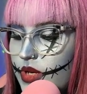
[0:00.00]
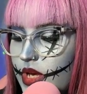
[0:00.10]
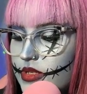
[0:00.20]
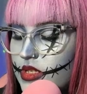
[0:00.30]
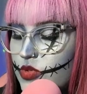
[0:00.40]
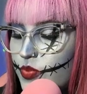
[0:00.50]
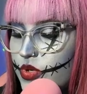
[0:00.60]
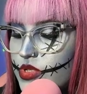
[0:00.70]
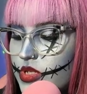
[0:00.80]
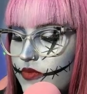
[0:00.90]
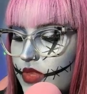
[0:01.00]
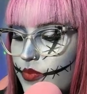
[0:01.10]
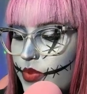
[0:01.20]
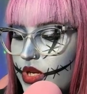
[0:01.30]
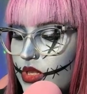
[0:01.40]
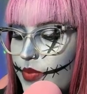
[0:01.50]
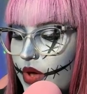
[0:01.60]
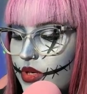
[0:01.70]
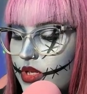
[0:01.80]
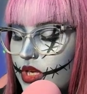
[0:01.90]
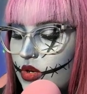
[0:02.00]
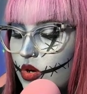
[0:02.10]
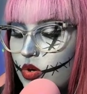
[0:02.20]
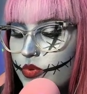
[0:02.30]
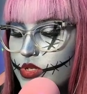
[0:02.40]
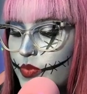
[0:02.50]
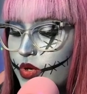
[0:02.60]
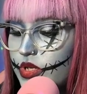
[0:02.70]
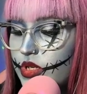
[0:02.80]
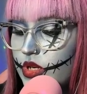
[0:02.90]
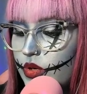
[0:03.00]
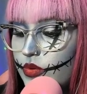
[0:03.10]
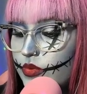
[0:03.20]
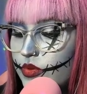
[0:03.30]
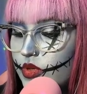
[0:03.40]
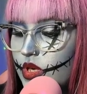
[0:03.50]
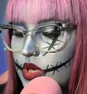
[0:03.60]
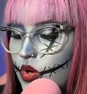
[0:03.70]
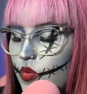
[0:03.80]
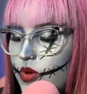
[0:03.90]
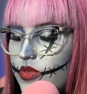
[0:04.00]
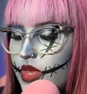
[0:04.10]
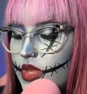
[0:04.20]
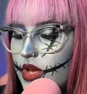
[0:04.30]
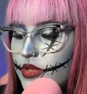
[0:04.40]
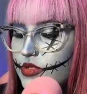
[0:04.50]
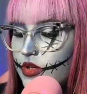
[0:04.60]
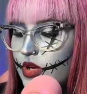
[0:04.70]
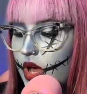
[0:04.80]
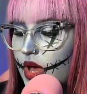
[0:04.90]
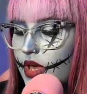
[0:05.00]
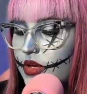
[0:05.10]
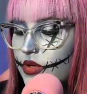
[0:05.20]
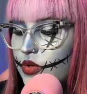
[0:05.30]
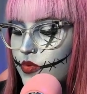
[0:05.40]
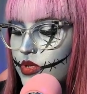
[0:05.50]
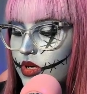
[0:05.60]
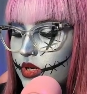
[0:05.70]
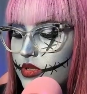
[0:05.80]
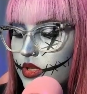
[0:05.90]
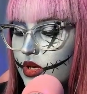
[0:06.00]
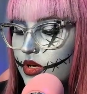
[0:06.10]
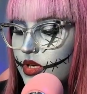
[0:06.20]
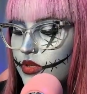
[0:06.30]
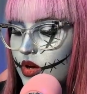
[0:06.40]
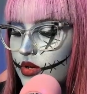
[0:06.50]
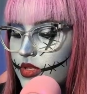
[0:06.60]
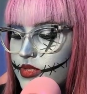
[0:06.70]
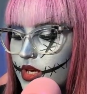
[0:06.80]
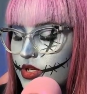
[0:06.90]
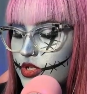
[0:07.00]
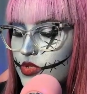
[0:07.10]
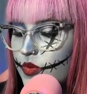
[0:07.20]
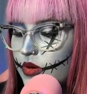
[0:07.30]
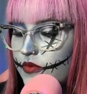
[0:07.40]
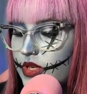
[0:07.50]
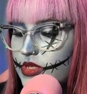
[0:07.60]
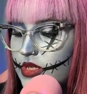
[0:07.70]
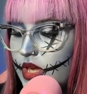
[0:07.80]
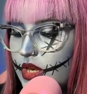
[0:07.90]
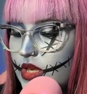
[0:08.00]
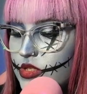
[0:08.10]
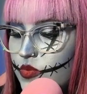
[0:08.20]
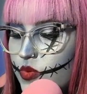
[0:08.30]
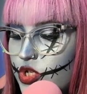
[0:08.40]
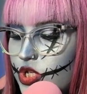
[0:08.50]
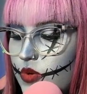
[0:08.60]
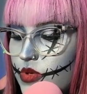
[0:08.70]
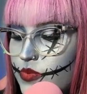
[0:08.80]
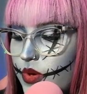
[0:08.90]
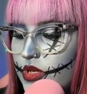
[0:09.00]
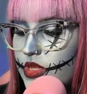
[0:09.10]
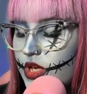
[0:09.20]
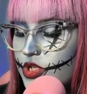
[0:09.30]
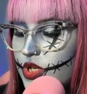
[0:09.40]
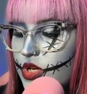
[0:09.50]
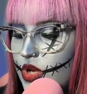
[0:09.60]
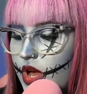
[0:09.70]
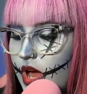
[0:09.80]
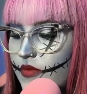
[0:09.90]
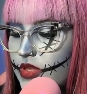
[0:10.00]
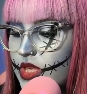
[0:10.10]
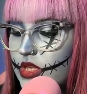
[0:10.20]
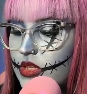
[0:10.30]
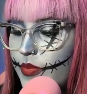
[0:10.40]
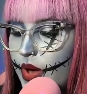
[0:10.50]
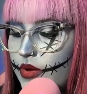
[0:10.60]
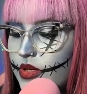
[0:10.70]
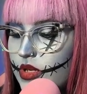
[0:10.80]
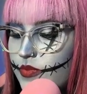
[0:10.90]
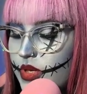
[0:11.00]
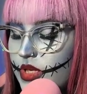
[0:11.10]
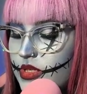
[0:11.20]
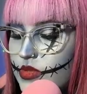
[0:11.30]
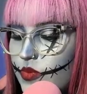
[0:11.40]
and asked each person if they'd been in the balcony, and all responded no. We then asked our guide, who would unlock and lock the sections we were investigating, to which she responded that she did not have a key to the balcony because